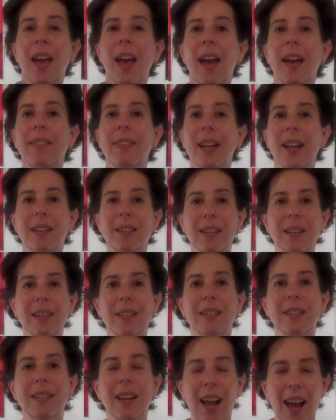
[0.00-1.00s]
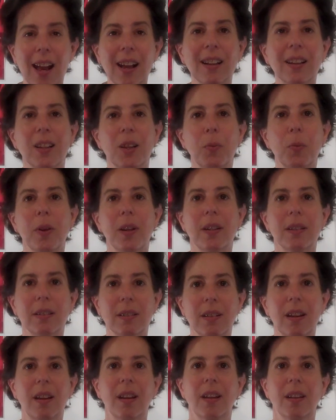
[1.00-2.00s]
And that's exactly what it's
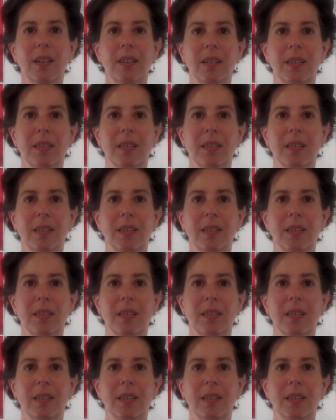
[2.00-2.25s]
like